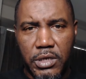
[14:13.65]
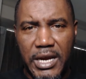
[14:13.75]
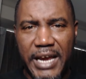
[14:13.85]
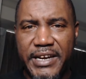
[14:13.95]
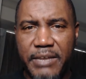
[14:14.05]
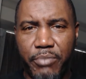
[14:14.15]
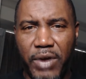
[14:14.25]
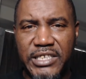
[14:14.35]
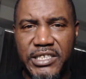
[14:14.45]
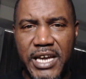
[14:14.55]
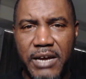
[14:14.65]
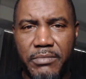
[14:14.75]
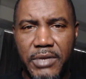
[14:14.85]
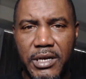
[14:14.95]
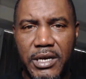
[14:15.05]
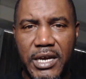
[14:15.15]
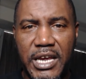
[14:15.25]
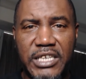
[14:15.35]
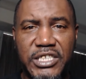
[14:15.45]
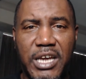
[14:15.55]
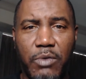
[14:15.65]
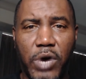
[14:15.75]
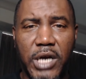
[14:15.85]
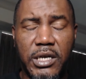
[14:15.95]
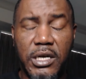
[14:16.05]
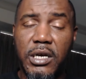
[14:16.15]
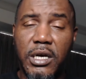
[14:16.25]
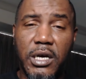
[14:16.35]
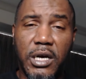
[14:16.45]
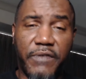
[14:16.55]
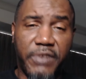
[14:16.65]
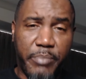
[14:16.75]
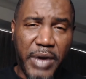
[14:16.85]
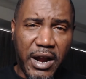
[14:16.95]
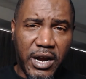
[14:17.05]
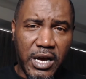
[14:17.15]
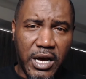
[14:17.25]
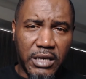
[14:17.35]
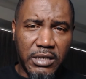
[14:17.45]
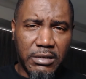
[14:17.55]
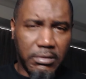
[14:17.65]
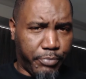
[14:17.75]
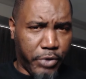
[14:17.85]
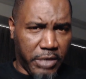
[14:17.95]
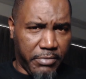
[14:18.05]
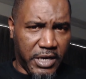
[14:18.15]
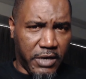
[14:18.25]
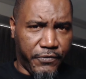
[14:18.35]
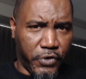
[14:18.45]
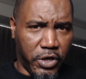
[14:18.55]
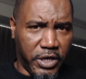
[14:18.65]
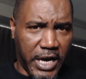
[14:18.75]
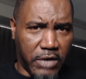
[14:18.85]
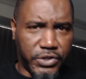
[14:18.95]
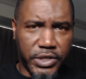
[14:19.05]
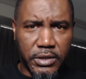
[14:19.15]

and embraced him in somewhat of a bear hug put him in a full Nelson.